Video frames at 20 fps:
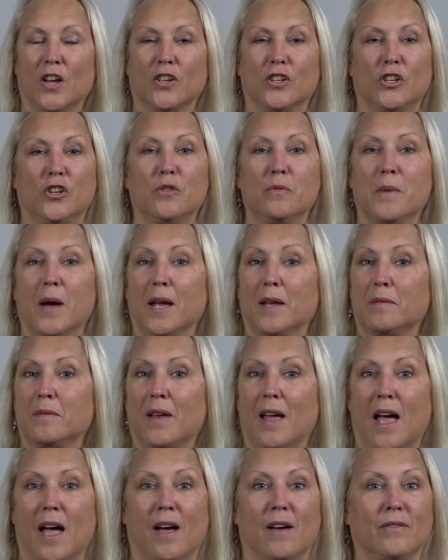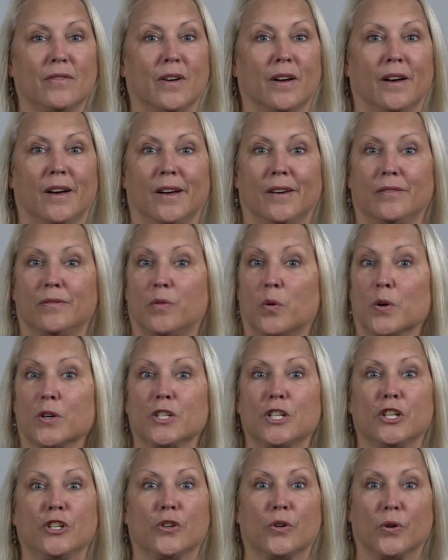You might have a
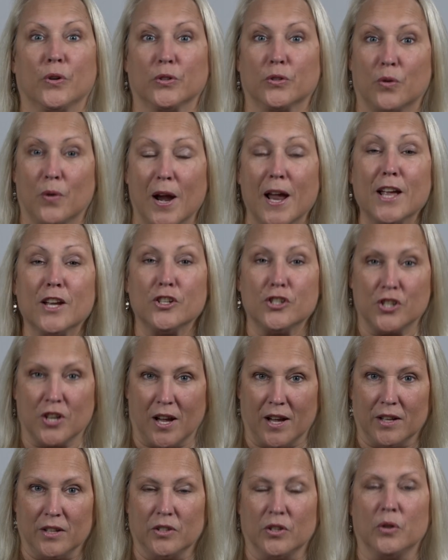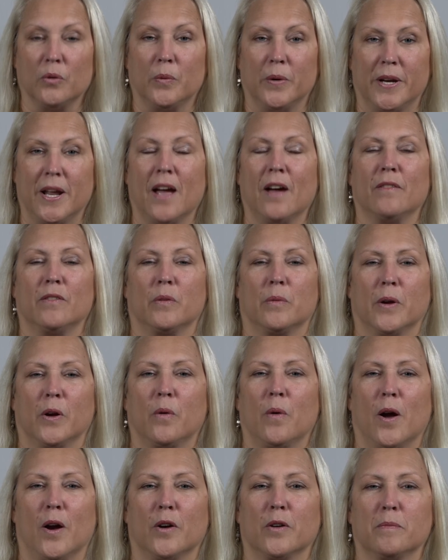14-year-old grandchild who would have a
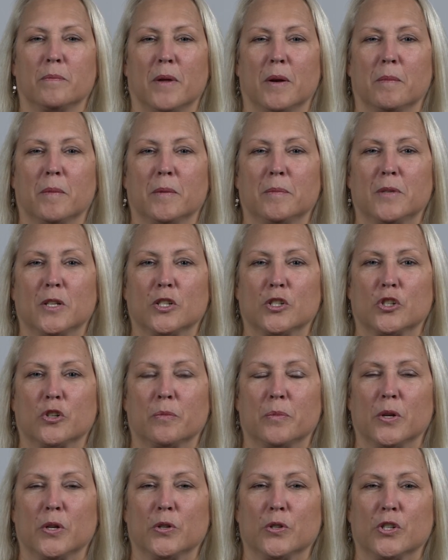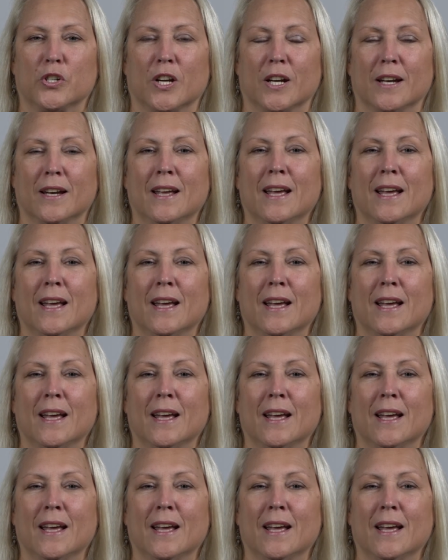required minimum distribution.